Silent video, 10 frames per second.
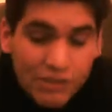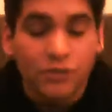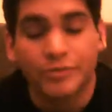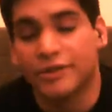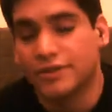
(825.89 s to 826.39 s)
a
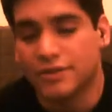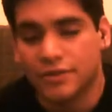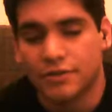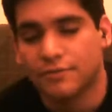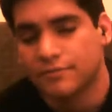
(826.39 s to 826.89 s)
little bit
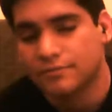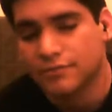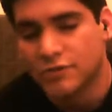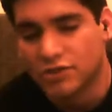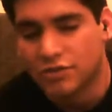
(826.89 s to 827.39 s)

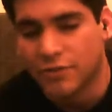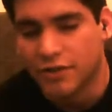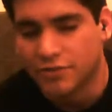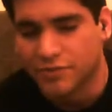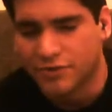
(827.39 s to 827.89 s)
too
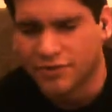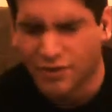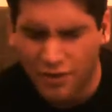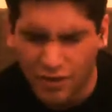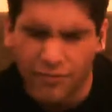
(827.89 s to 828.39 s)
much, but
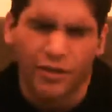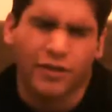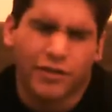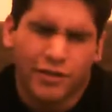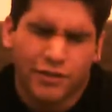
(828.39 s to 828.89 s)
come on,